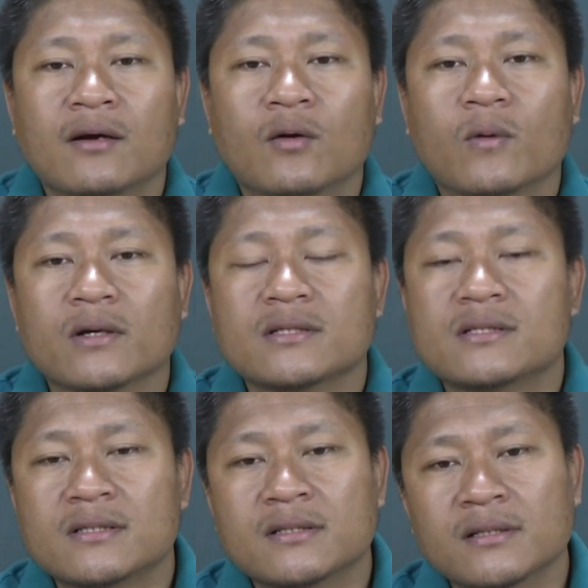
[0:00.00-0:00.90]

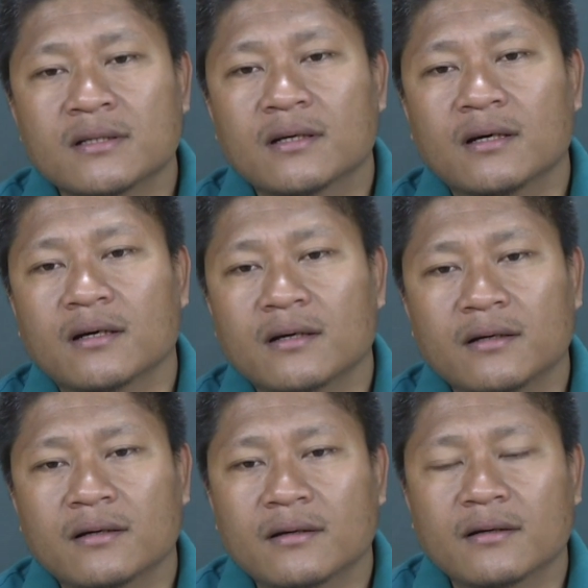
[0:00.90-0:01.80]
was
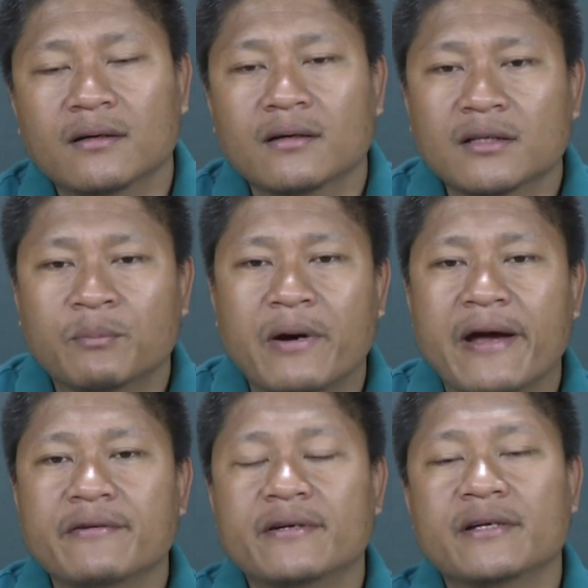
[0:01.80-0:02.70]
the
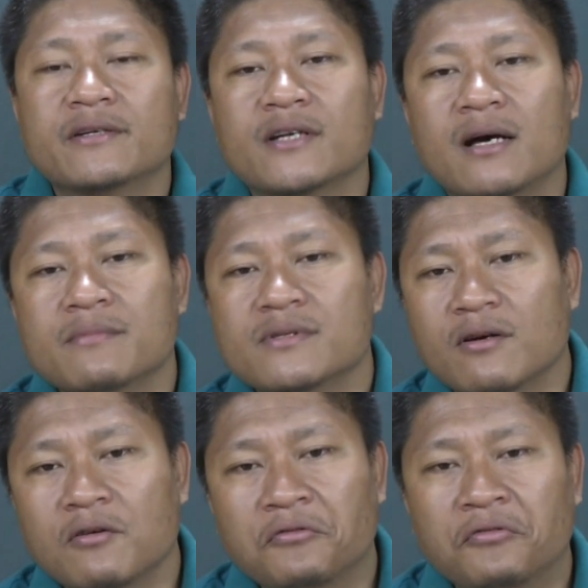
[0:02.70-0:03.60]
pioneer in terms
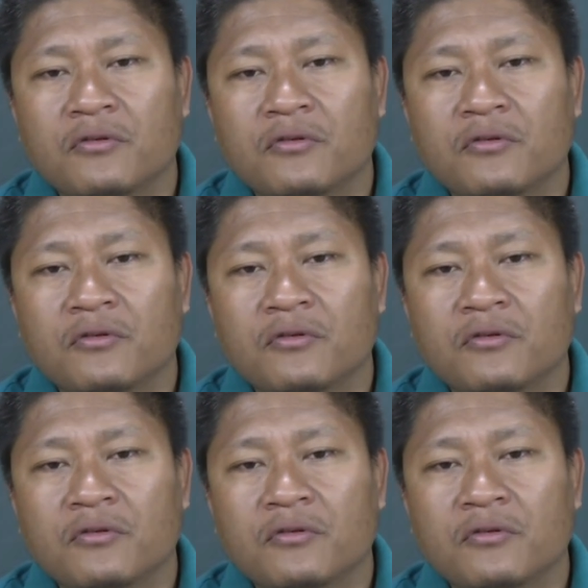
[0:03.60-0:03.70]
of